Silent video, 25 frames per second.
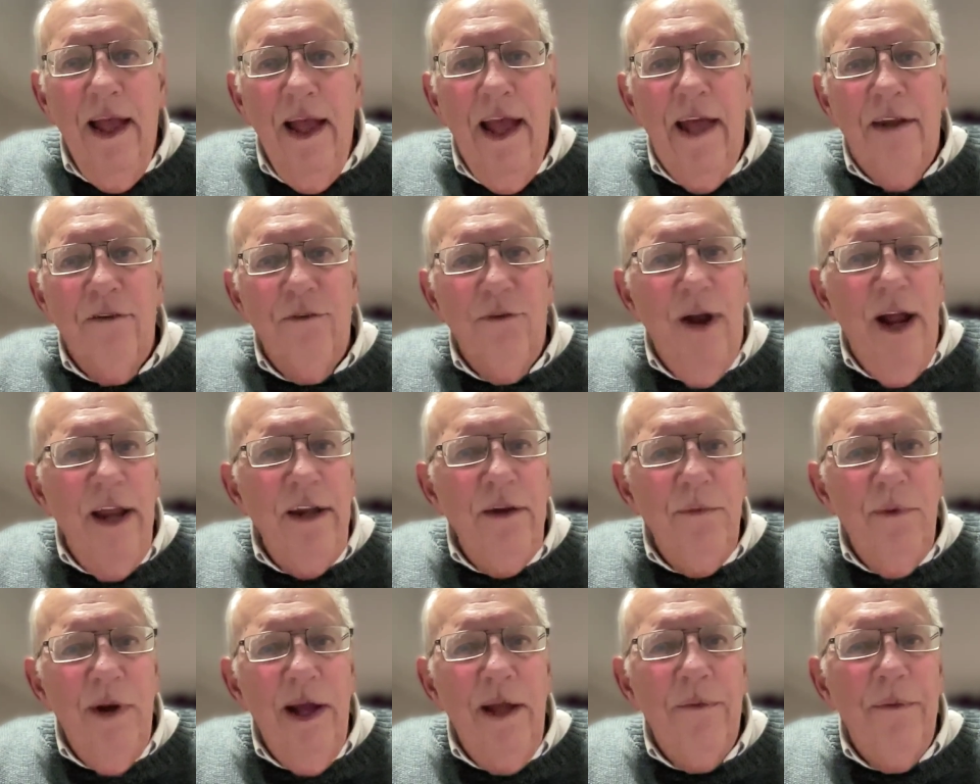And right
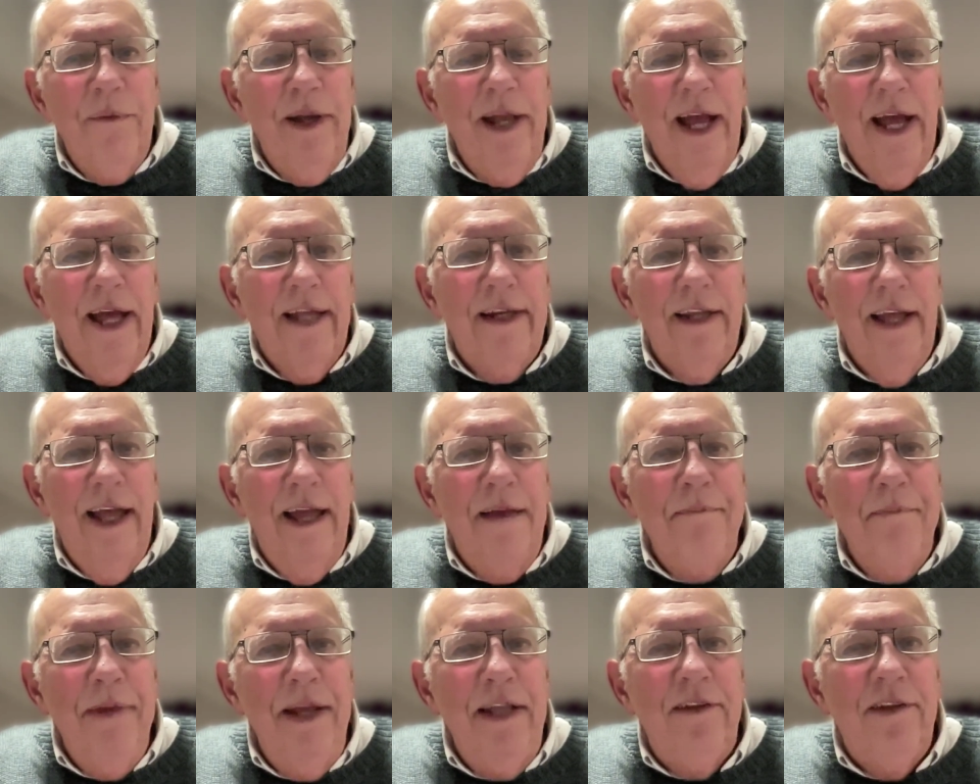away we had
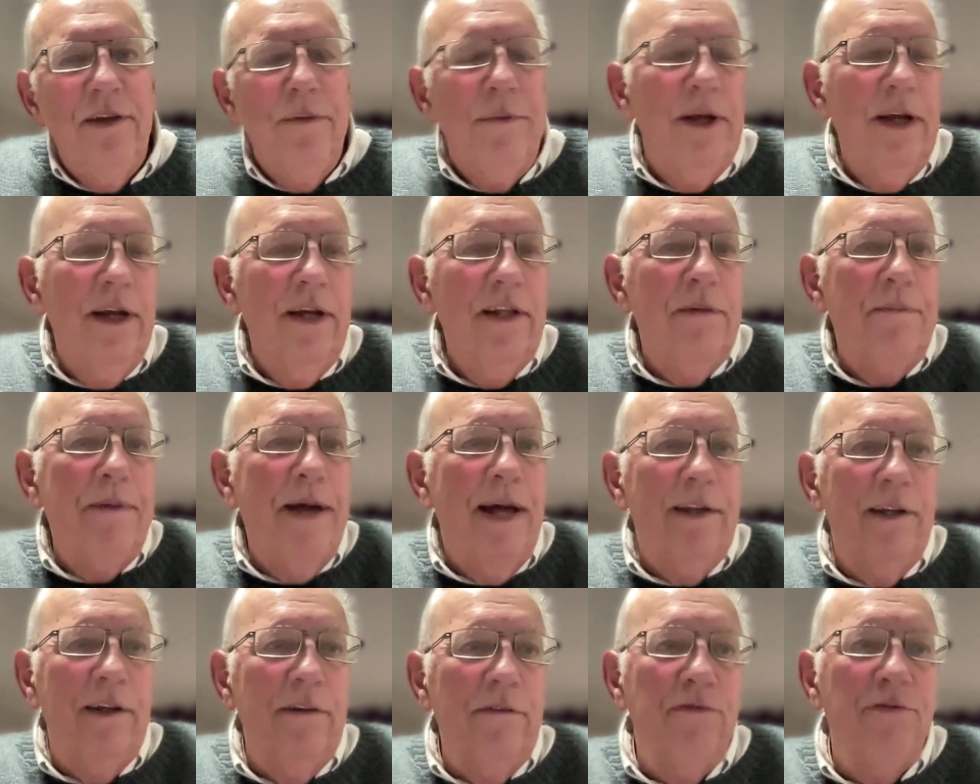a meeting. We heard
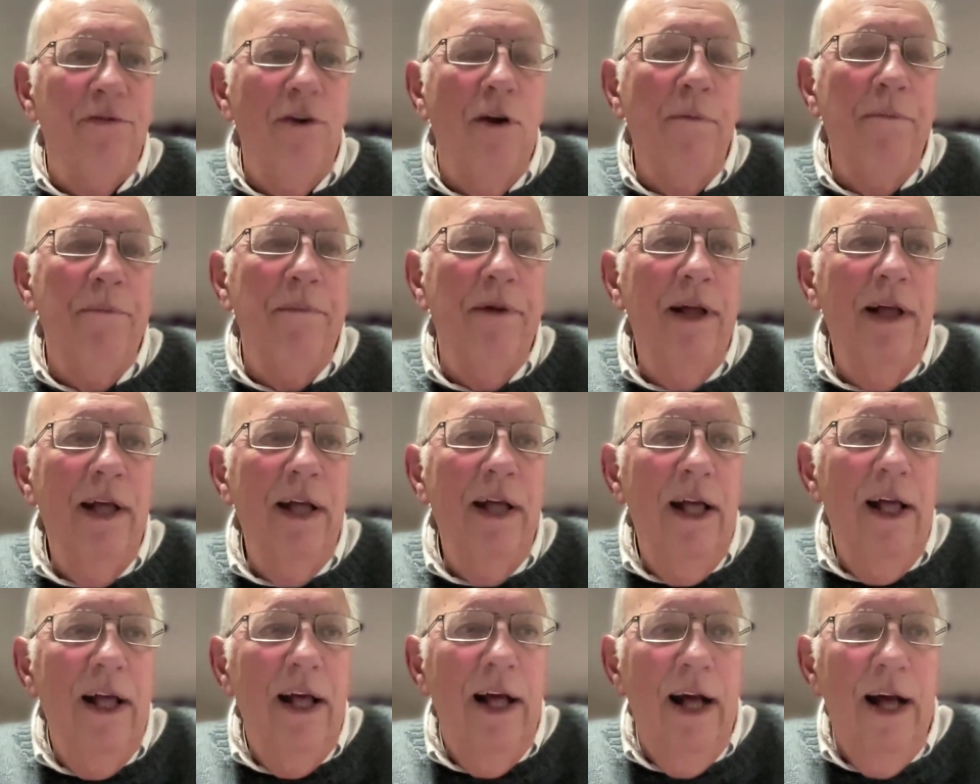about it from
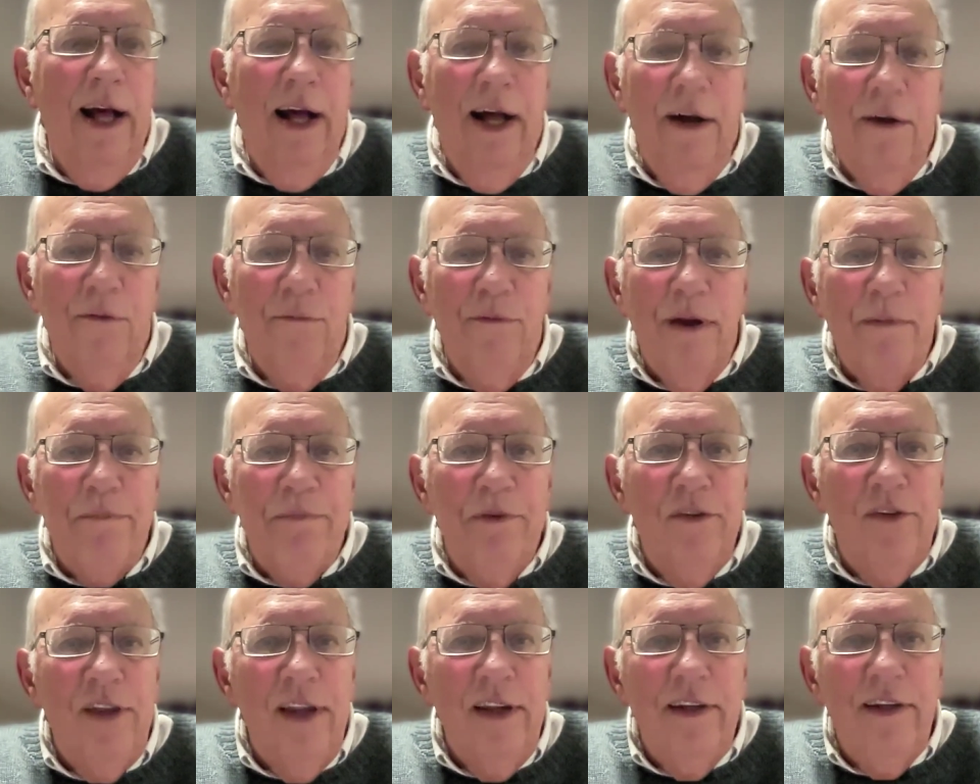
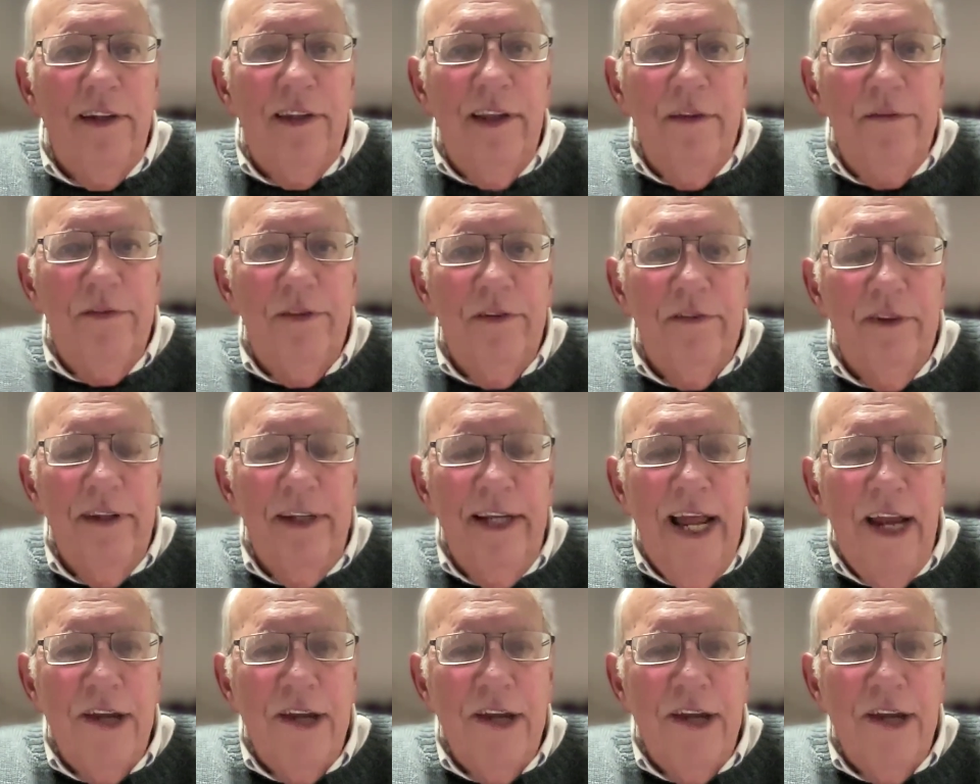representatives of the